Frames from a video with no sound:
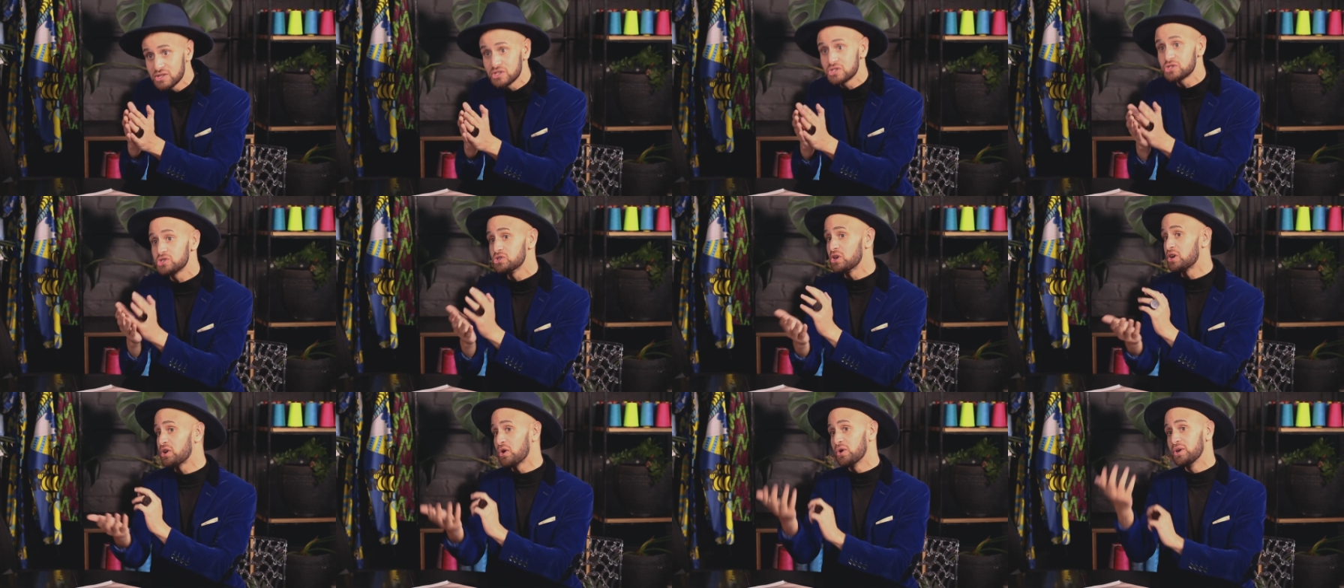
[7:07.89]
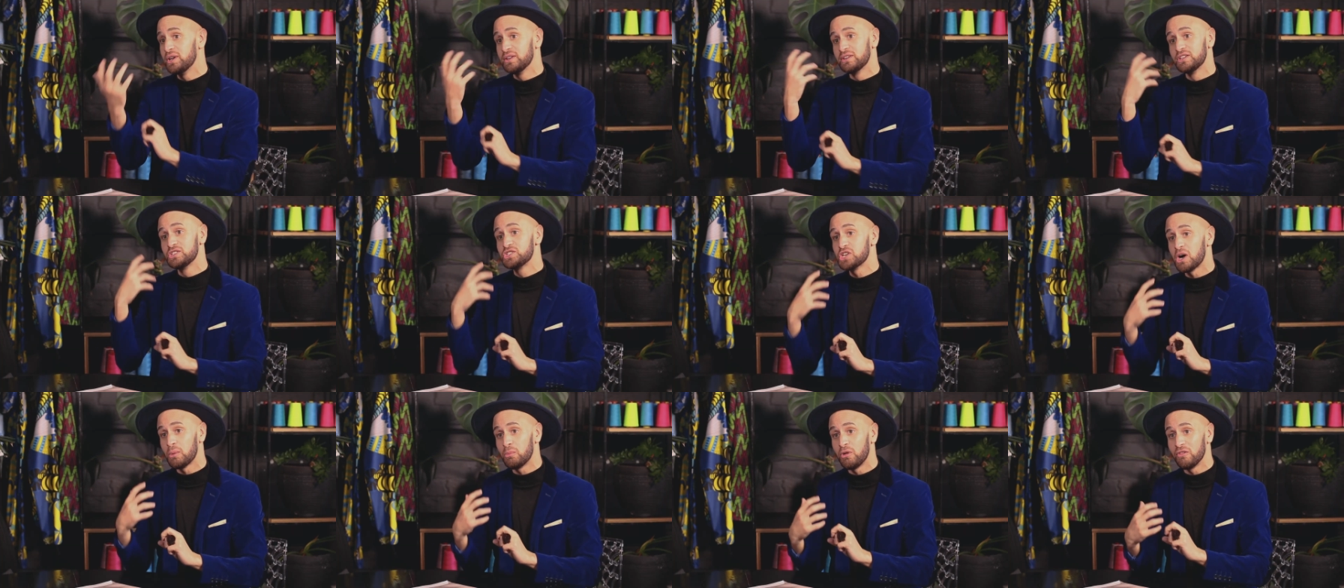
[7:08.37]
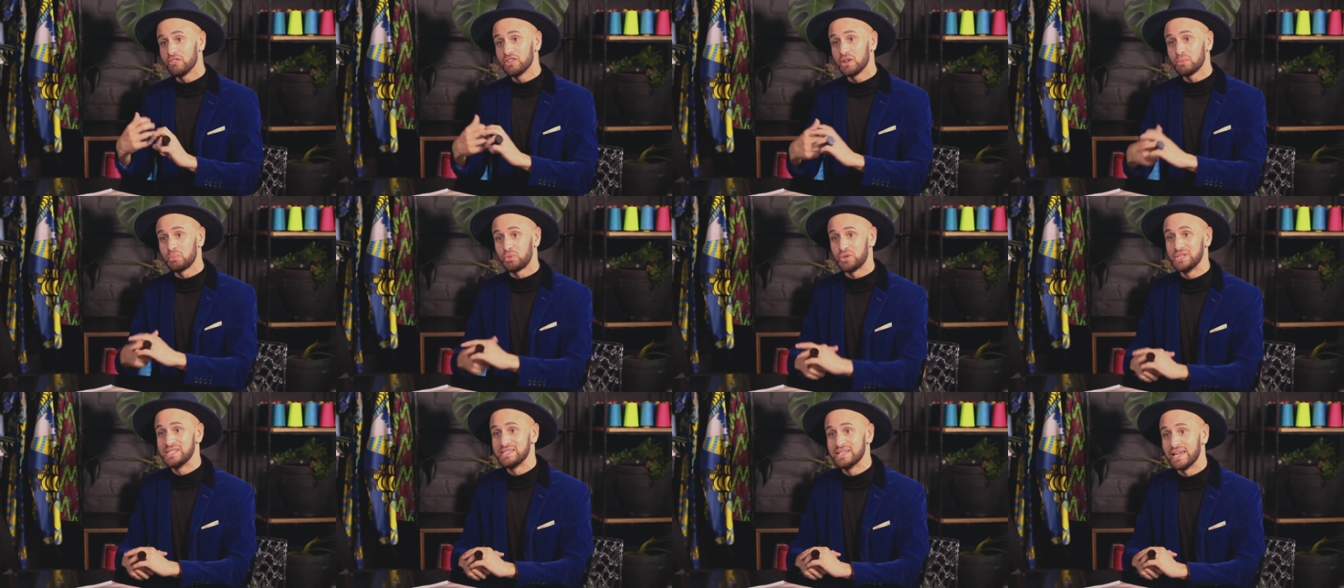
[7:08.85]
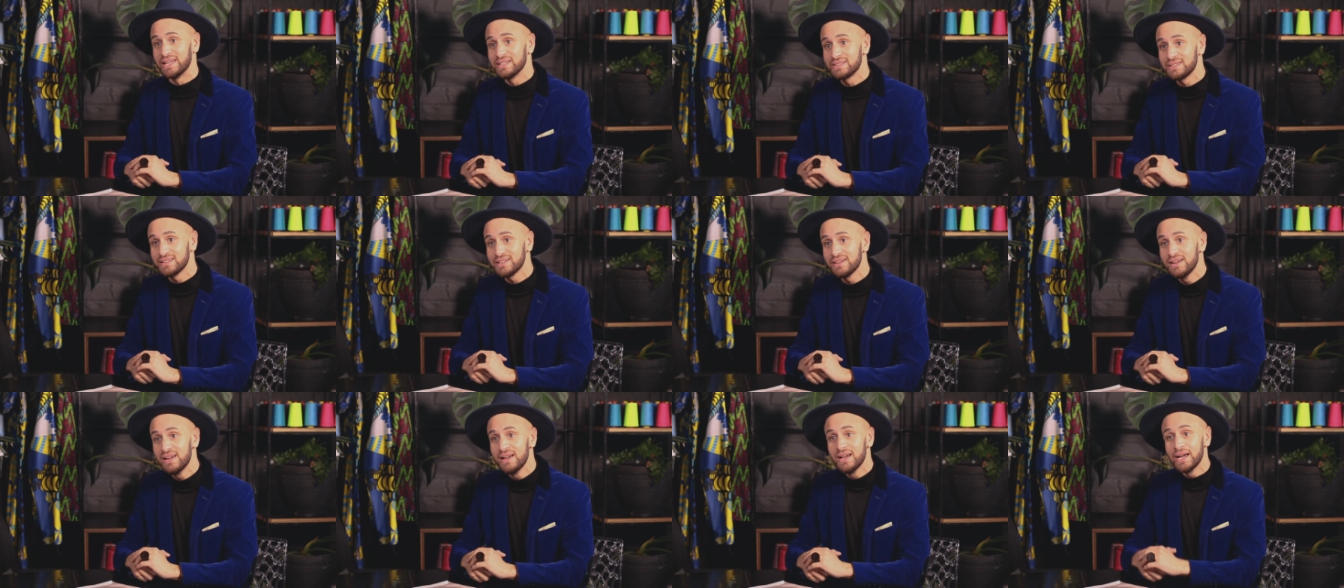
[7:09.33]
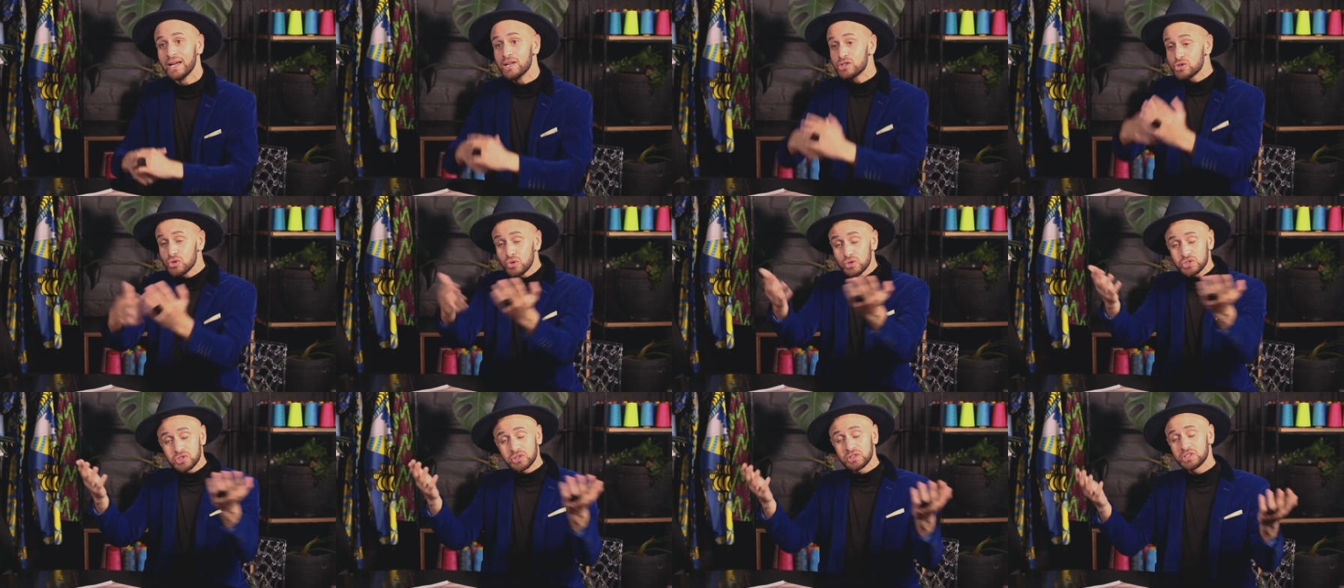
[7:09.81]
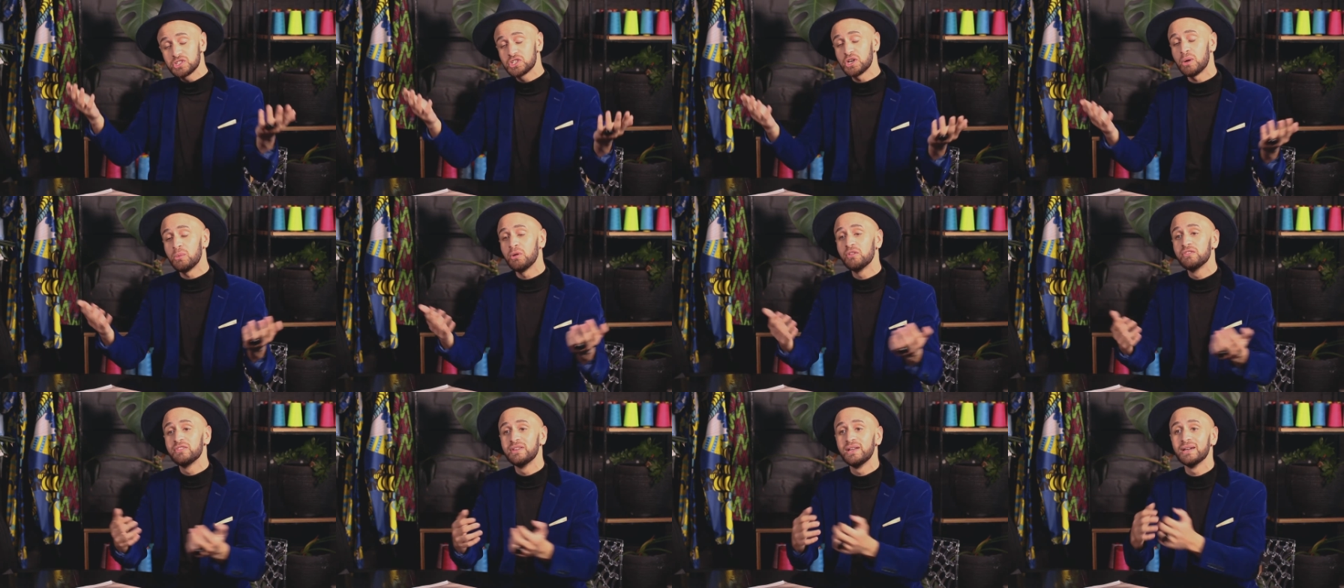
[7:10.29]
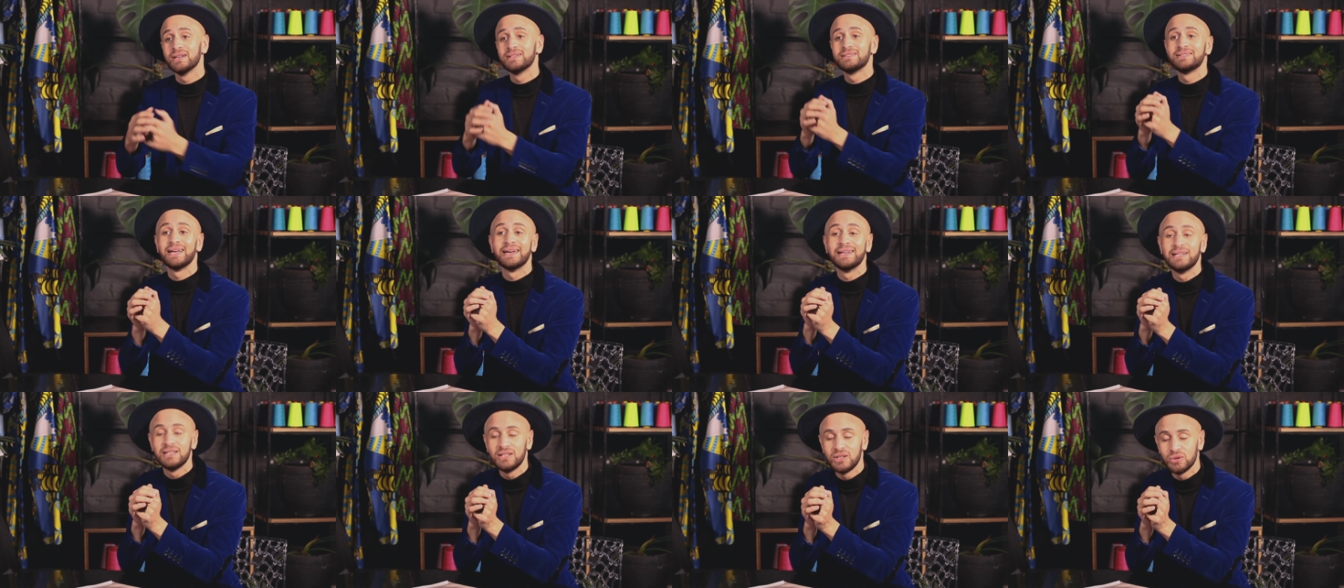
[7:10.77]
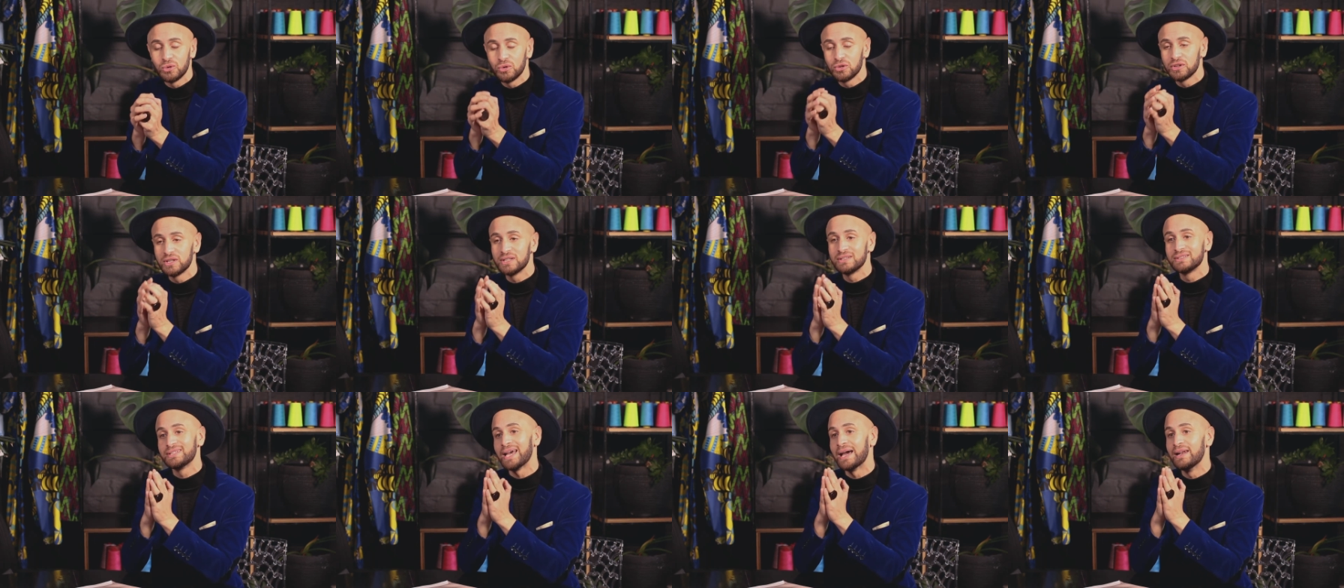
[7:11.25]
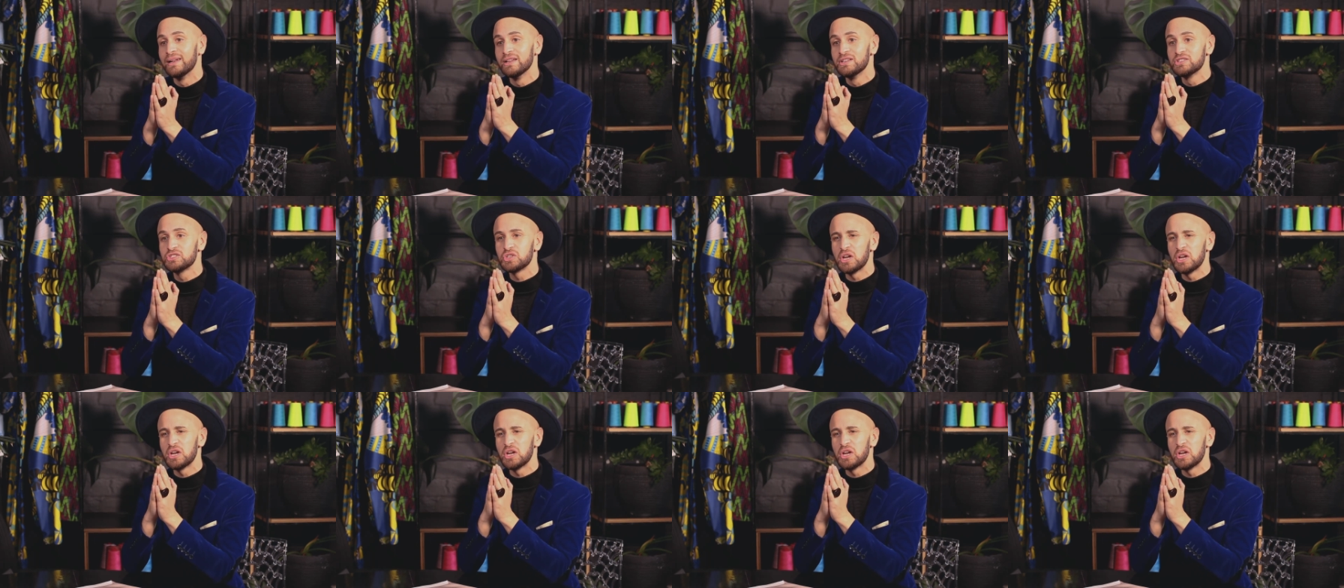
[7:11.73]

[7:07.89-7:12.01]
It's not only the job of the presenter, it's also the job of the attendee or the talent.